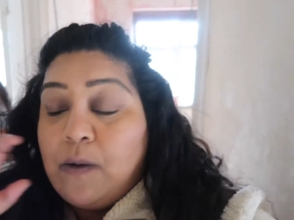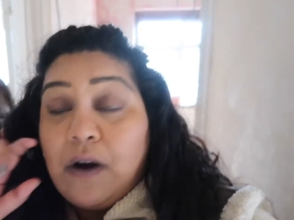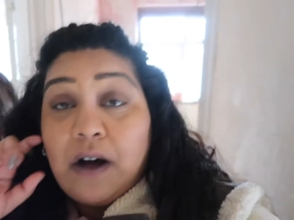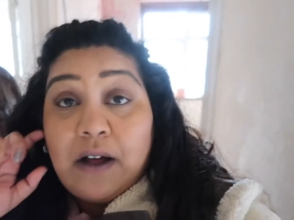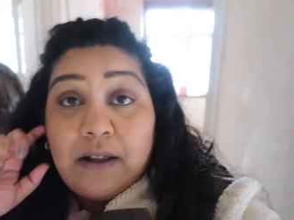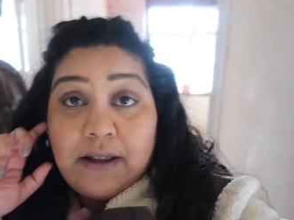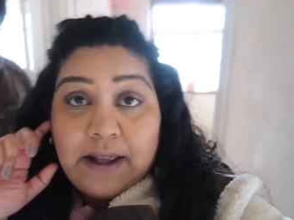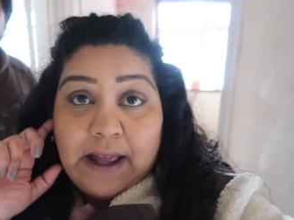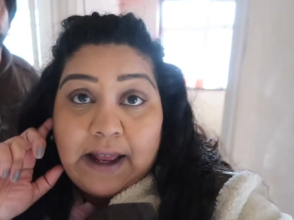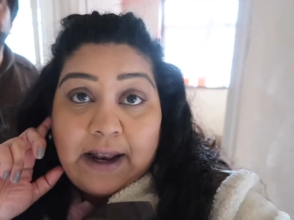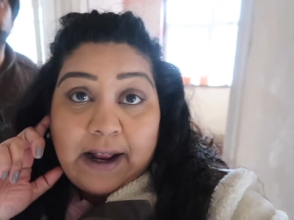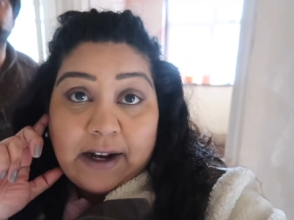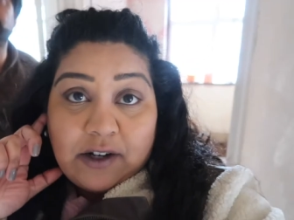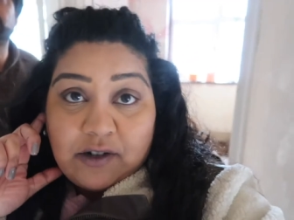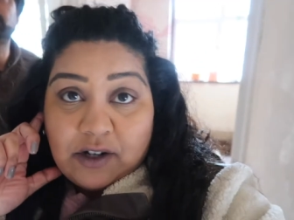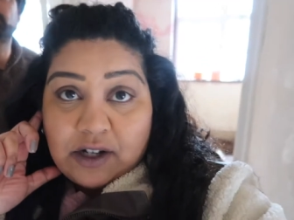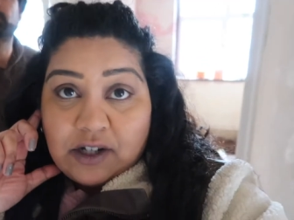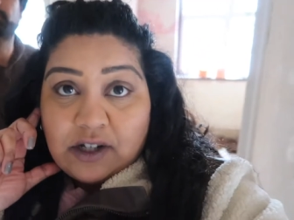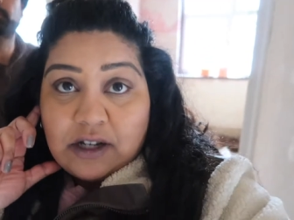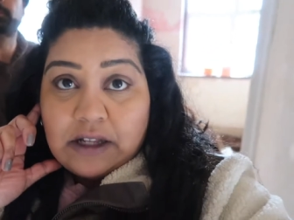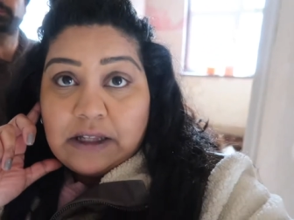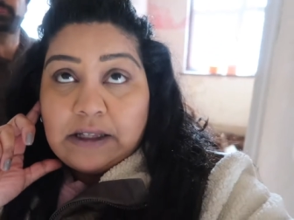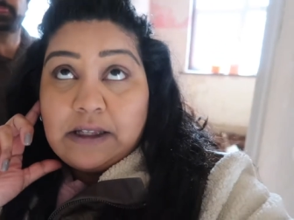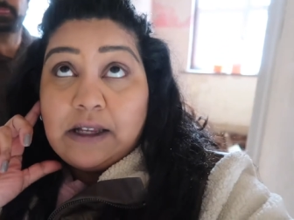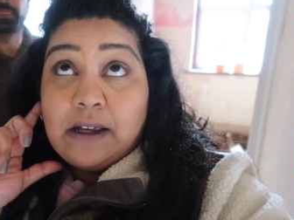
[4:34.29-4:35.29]
while the
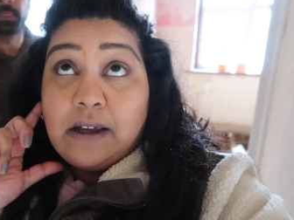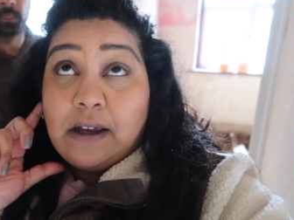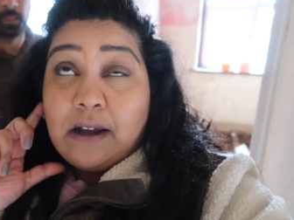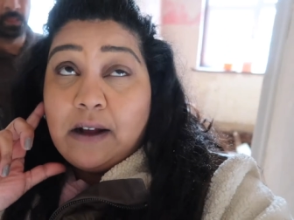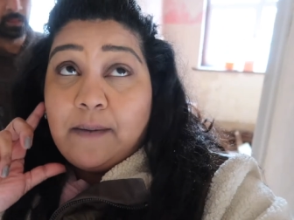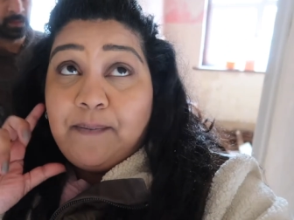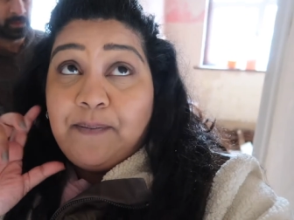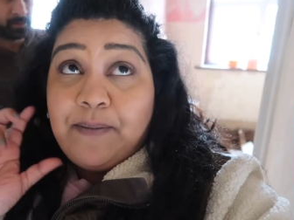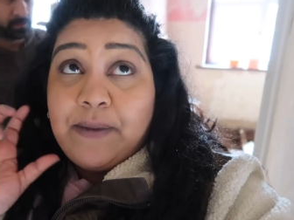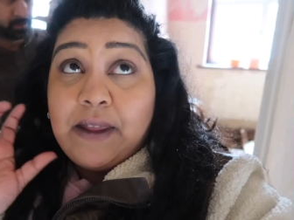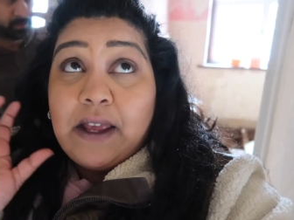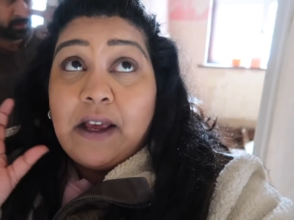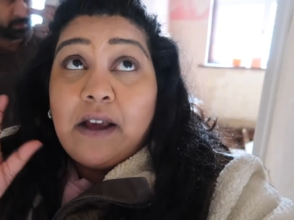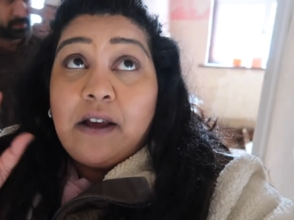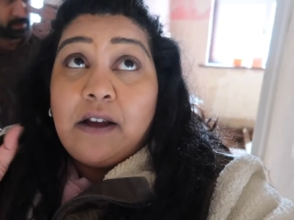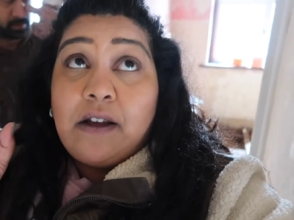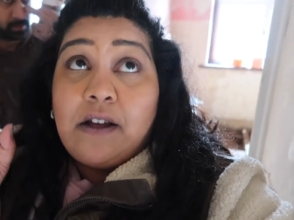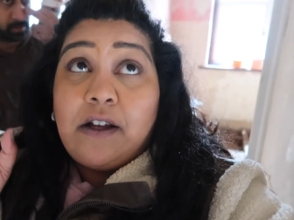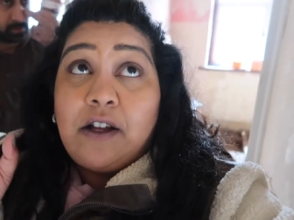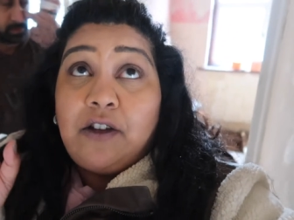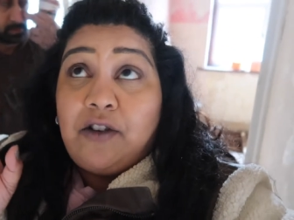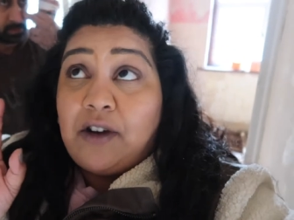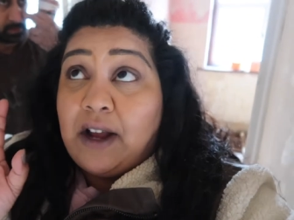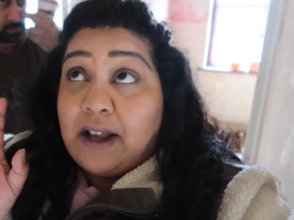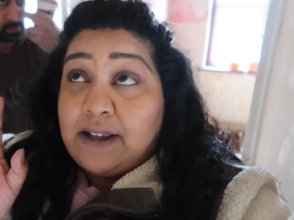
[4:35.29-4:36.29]
electrician's here
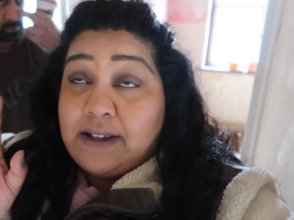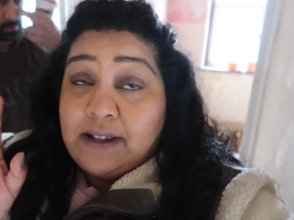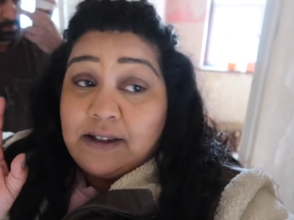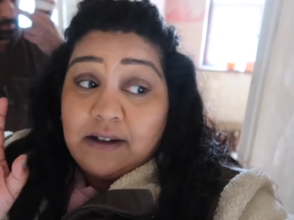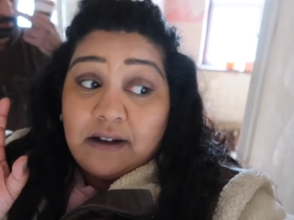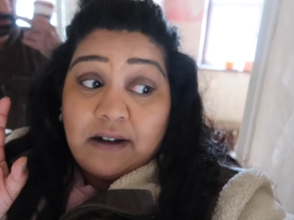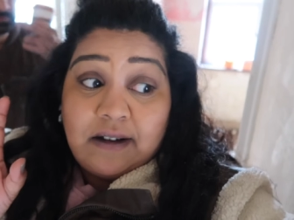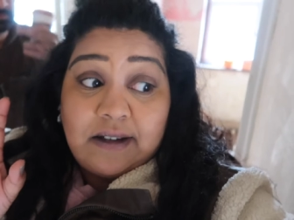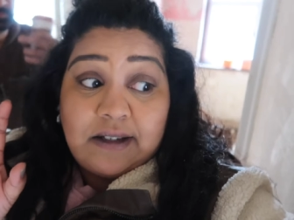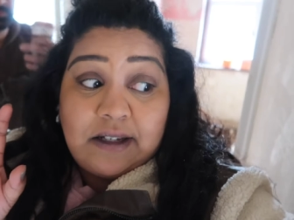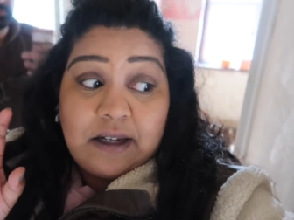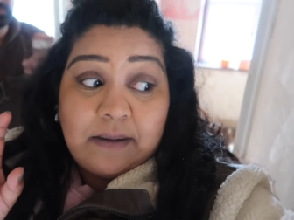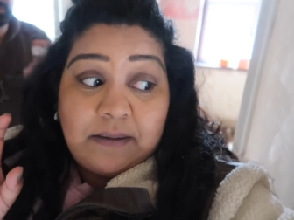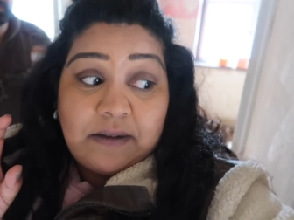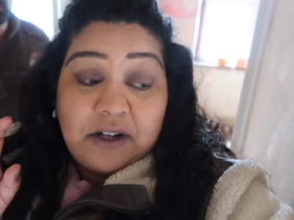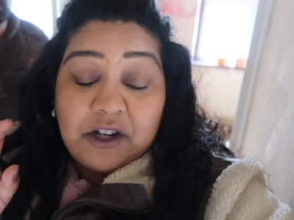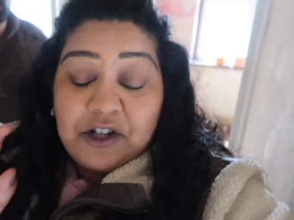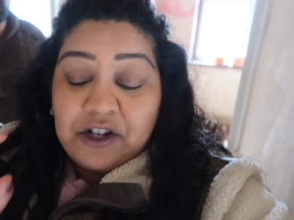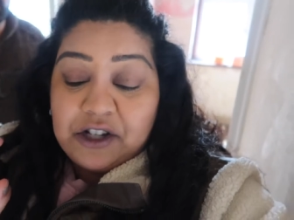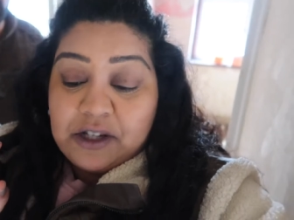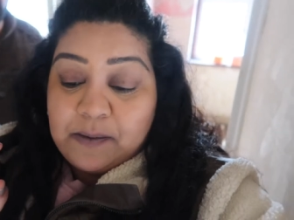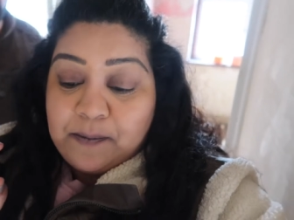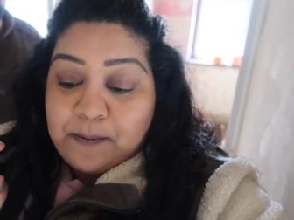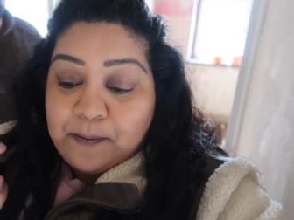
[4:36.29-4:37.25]
Jas has asked him to just